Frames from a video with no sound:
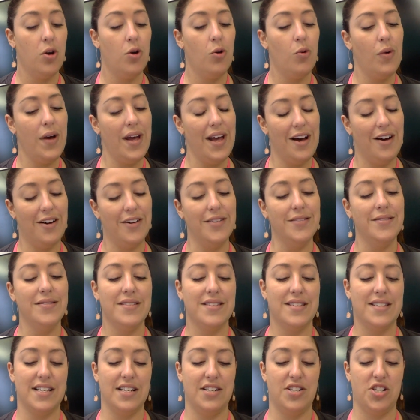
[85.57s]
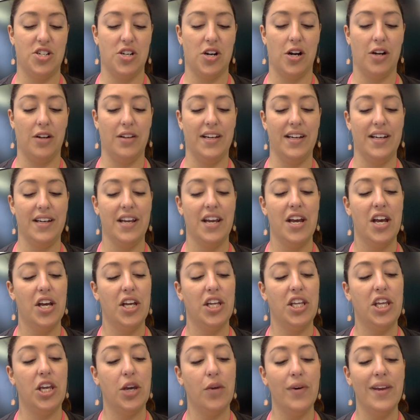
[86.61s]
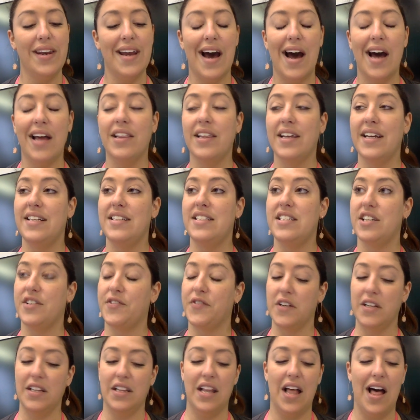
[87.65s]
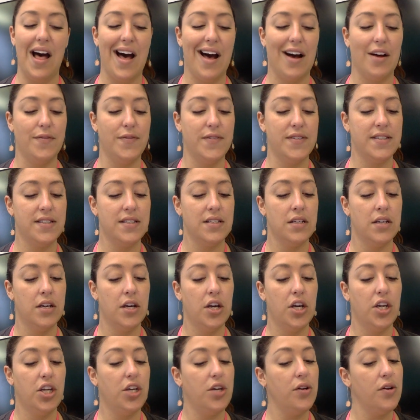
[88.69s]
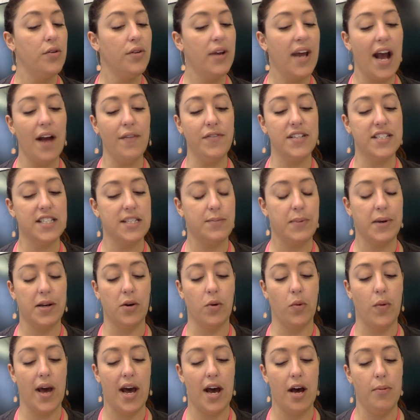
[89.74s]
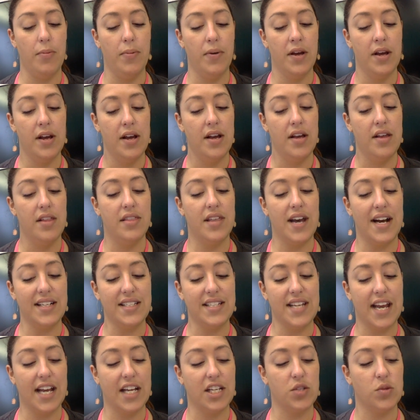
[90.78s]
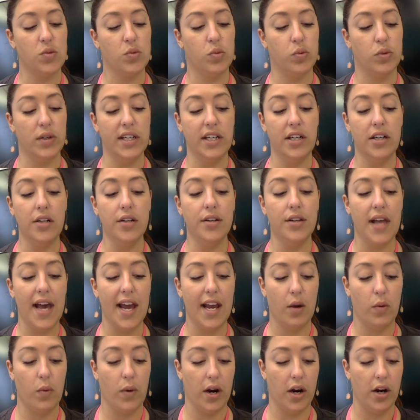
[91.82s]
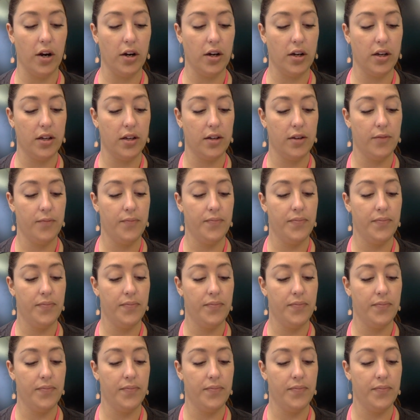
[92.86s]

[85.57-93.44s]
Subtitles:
"Well," said Charlotte, "you and I lead different lives. You don't have to spin a web. That takes real leg work."